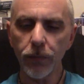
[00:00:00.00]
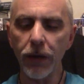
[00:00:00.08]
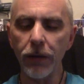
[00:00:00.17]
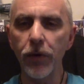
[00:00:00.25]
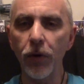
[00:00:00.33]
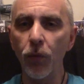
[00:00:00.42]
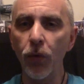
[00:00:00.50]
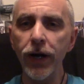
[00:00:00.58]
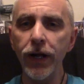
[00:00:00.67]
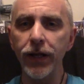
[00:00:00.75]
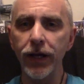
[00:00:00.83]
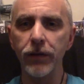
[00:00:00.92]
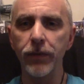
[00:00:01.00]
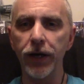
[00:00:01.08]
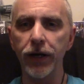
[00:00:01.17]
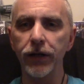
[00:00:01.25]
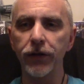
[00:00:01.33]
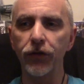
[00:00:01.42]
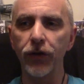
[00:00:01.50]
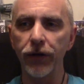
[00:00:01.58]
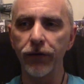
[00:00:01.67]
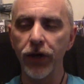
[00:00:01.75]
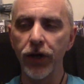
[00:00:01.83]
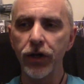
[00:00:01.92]
But what I like about it is you
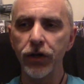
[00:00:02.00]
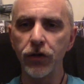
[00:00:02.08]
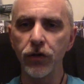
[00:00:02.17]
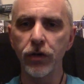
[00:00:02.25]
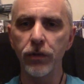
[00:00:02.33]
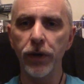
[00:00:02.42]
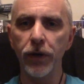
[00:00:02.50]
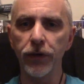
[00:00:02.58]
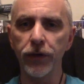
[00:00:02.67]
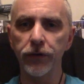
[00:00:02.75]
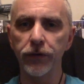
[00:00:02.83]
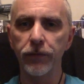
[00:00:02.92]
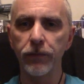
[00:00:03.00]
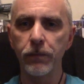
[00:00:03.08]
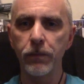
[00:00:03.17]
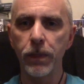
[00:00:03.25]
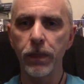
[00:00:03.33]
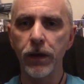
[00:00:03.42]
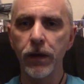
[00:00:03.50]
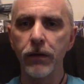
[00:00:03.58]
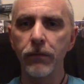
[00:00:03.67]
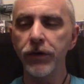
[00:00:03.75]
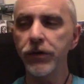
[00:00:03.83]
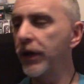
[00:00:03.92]
have two components.
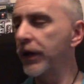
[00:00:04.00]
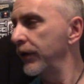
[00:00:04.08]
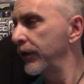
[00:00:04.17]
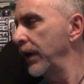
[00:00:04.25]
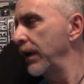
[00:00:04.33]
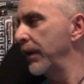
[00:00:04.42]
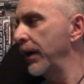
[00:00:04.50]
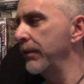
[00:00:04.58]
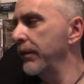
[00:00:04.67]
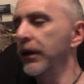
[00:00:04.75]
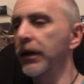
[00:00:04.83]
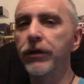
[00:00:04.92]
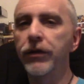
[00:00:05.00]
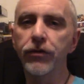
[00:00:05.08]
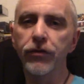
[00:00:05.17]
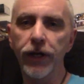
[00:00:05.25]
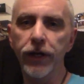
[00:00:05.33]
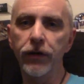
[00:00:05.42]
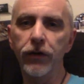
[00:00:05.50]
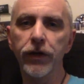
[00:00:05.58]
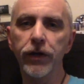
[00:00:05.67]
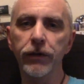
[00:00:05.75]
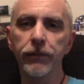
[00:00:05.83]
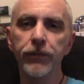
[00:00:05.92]
Much like this game behind me, London Dread, over
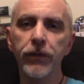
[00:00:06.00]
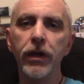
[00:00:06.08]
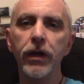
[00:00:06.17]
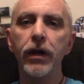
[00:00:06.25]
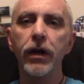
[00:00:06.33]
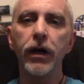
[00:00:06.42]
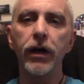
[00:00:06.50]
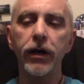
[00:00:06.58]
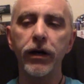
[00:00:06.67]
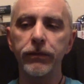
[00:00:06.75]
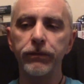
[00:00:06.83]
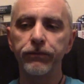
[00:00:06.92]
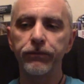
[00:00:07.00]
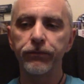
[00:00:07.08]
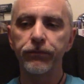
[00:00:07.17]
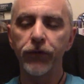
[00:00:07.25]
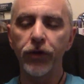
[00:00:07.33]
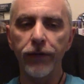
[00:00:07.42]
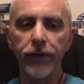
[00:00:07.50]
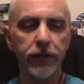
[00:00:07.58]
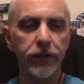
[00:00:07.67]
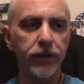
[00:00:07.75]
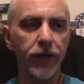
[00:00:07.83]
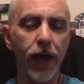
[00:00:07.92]
here. you have a
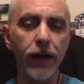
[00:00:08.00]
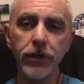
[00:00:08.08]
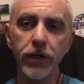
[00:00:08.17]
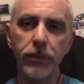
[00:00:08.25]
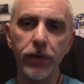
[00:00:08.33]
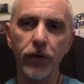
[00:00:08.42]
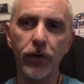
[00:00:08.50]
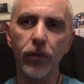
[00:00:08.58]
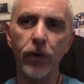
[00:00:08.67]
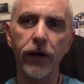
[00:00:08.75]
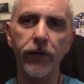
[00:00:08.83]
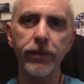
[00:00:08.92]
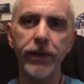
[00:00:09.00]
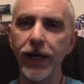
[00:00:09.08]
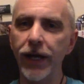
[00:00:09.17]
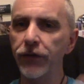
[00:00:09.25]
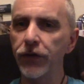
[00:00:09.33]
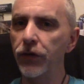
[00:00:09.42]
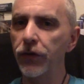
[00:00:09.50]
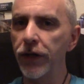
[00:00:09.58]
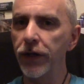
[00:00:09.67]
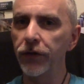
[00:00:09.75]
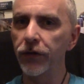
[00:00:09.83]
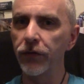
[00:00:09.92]
timed component where everybody has to do
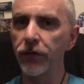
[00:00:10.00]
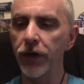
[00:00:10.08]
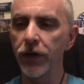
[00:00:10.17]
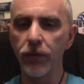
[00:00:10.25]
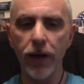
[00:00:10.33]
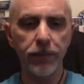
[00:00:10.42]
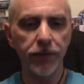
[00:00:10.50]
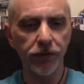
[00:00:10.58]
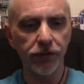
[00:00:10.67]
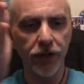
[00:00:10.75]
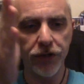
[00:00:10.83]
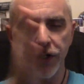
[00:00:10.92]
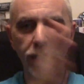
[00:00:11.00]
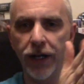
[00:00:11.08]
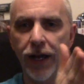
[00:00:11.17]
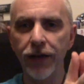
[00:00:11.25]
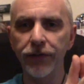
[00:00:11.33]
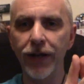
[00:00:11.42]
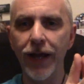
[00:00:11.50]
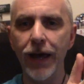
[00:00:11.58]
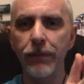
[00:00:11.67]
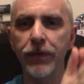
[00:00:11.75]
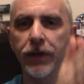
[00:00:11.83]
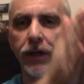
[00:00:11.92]
things in a rapid succession, and it has an app that